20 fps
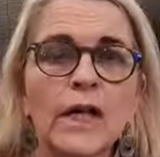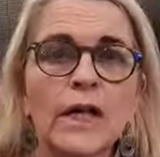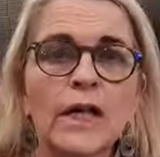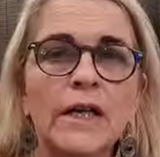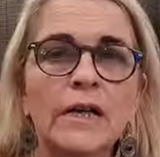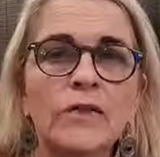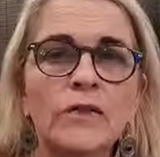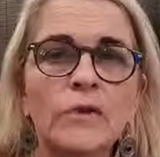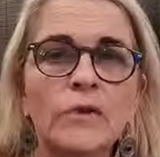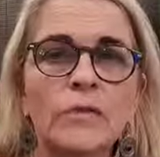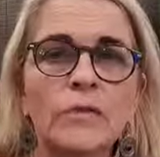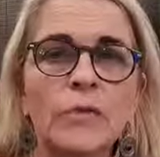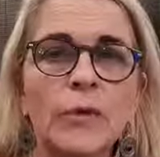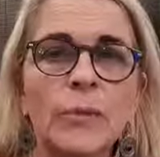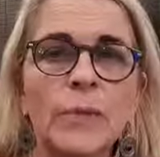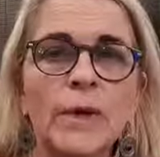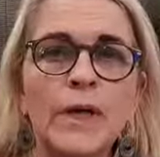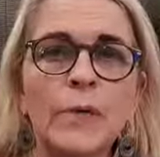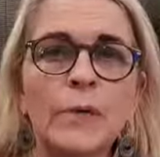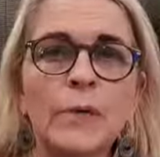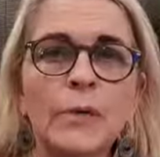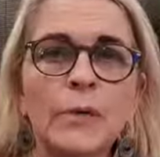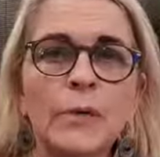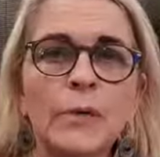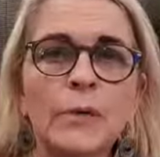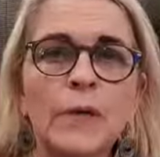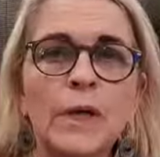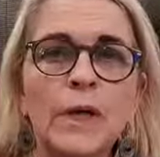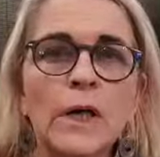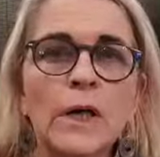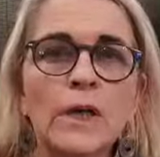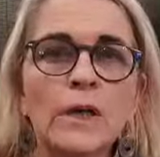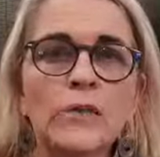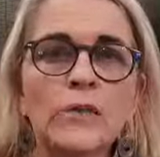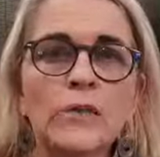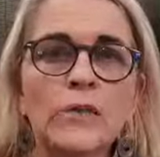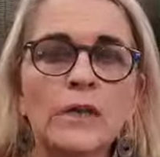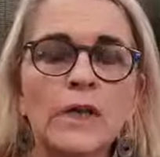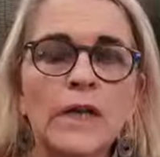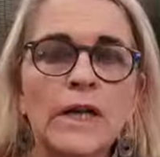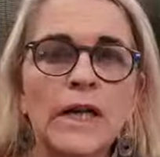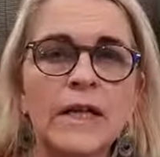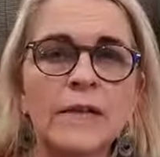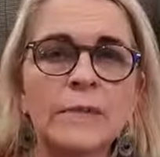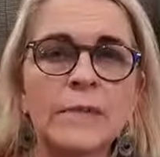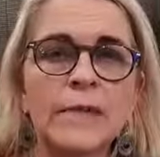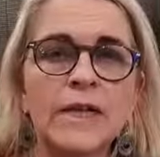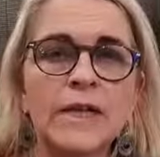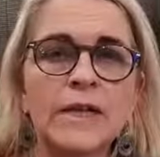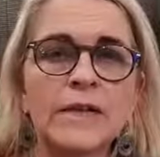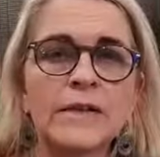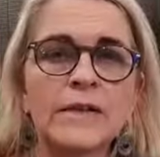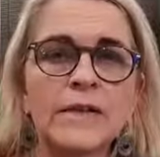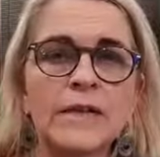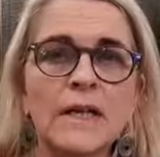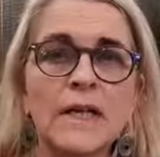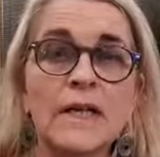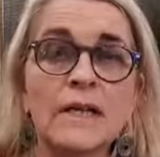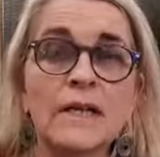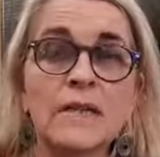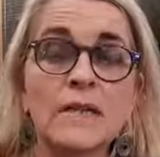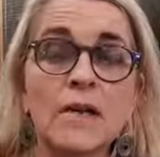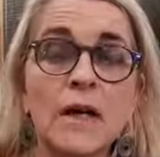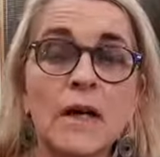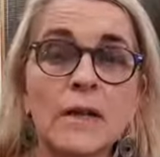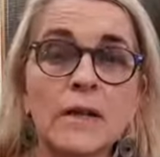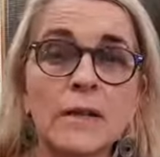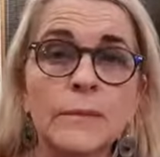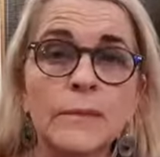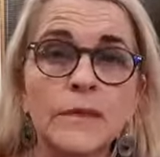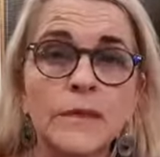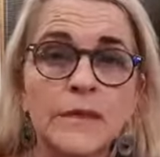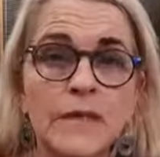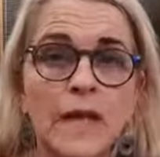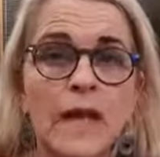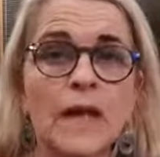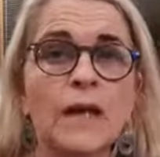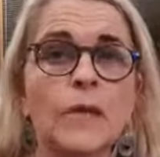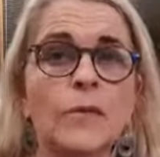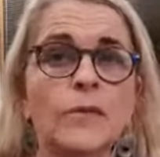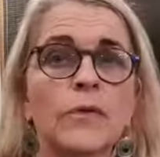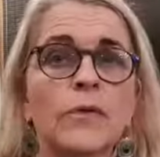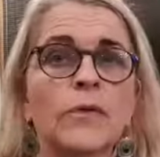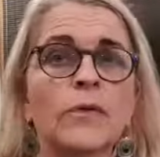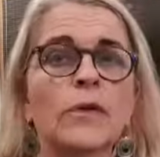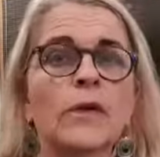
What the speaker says: is for people to create peace inside themselves.